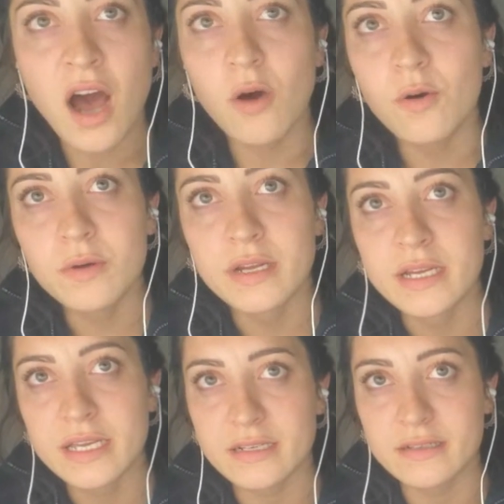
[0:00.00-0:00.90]
whole,
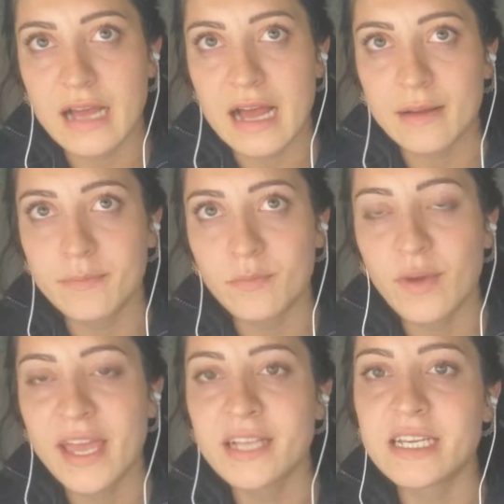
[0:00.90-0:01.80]

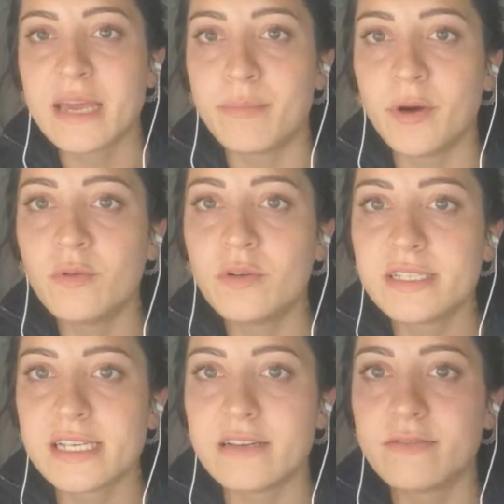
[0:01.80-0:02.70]
we had to get
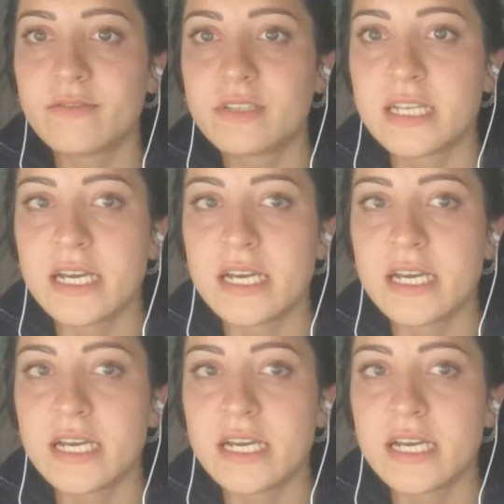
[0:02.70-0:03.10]
builders in